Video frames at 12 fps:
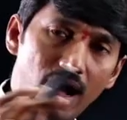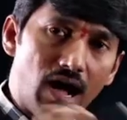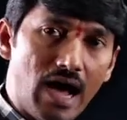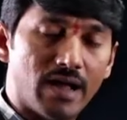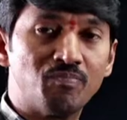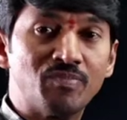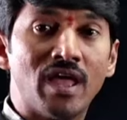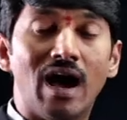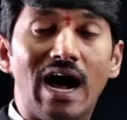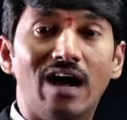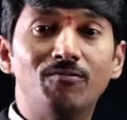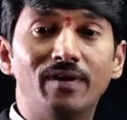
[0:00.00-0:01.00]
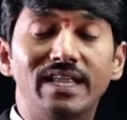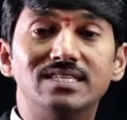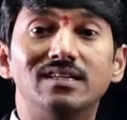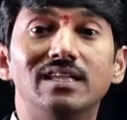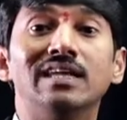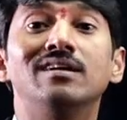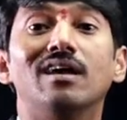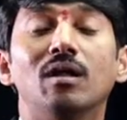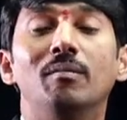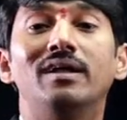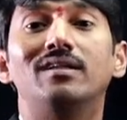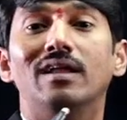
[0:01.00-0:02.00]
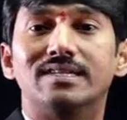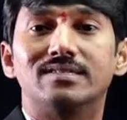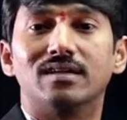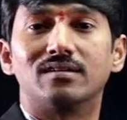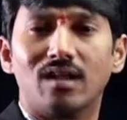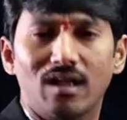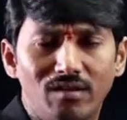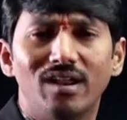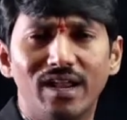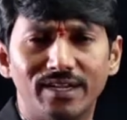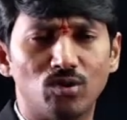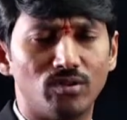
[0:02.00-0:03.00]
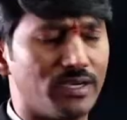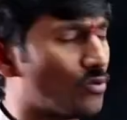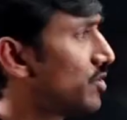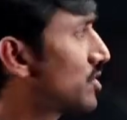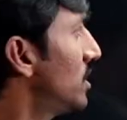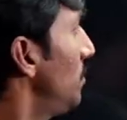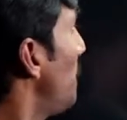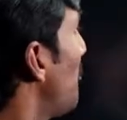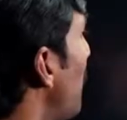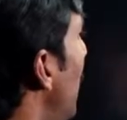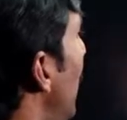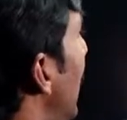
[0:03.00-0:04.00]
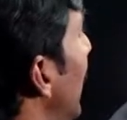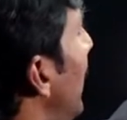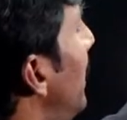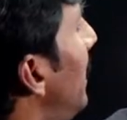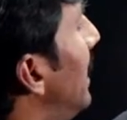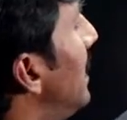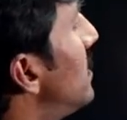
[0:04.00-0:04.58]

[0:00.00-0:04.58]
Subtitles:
Or half a digit incremental, etc. Related to that question. In a